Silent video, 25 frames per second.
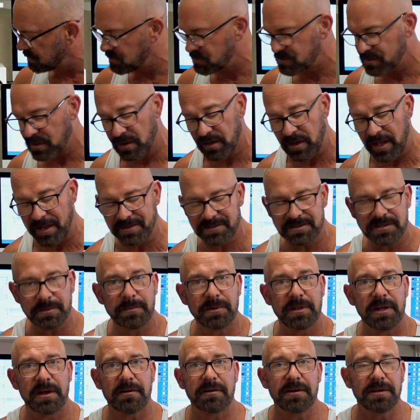there's a lot of
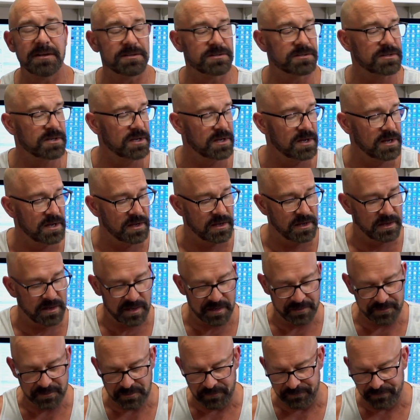similarities
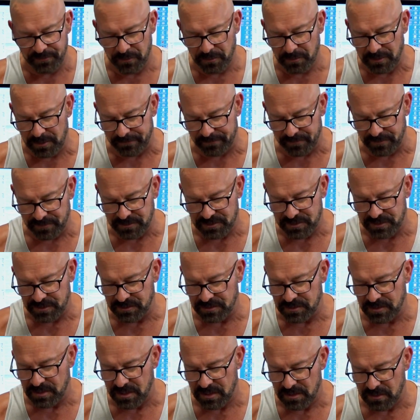and there's a few
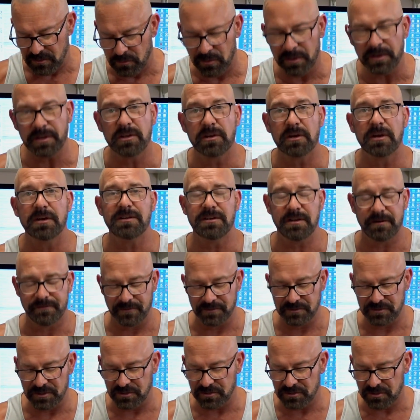differences, really good
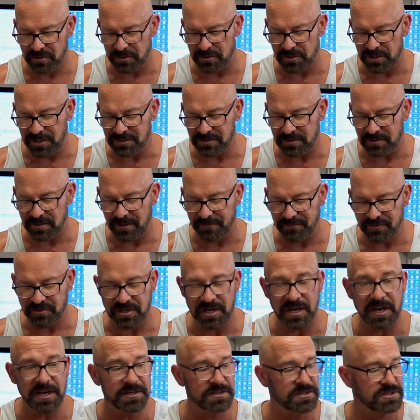differences, good things that they've
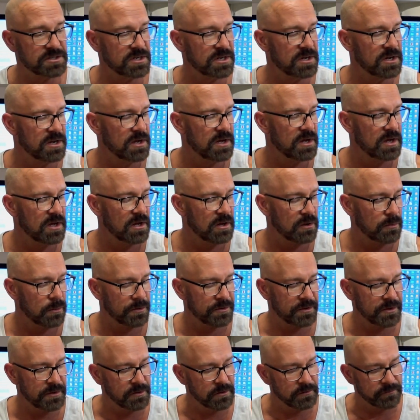changed
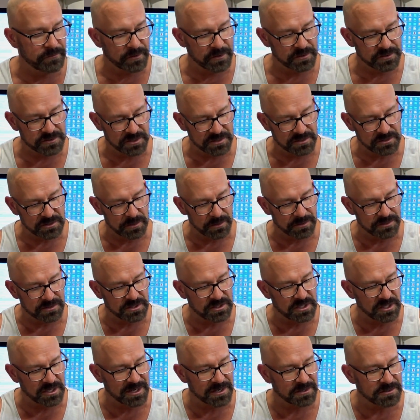with the new version. So
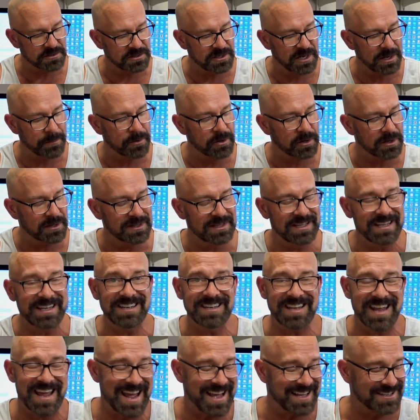it's the AirSaber
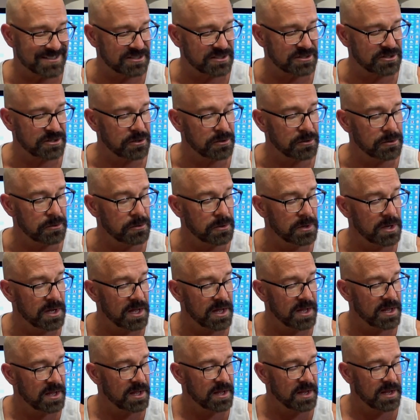Elite X2,
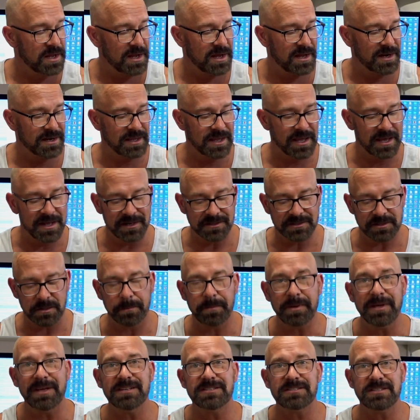and again, it's a
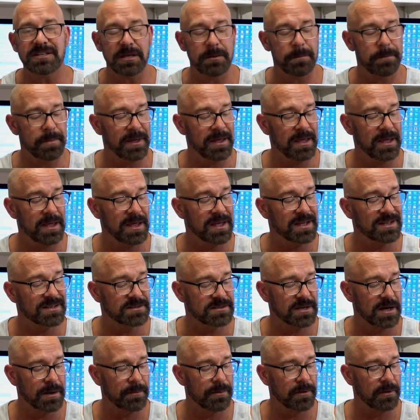PCP
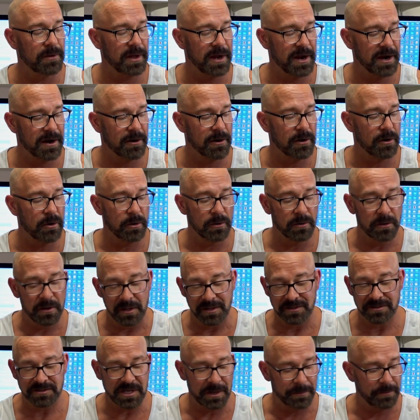double arrow,
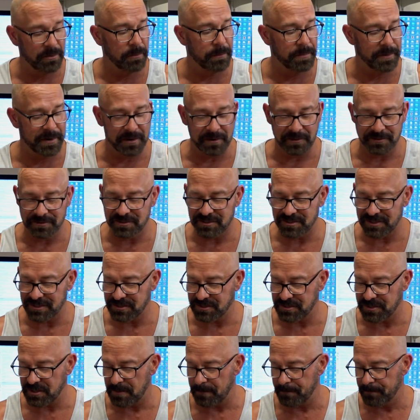double barreled
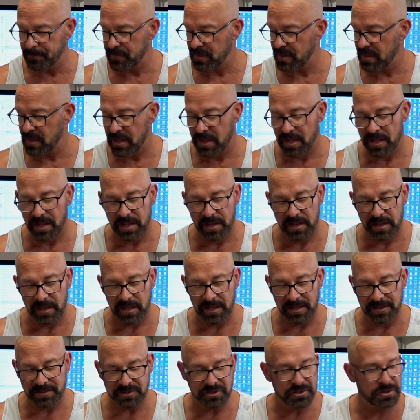system.
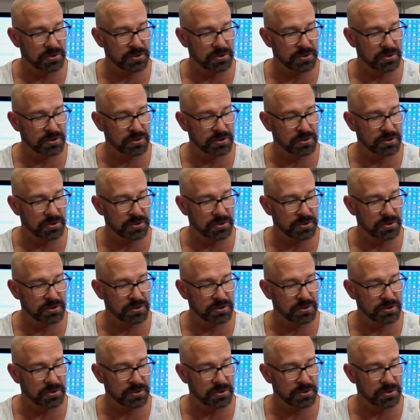It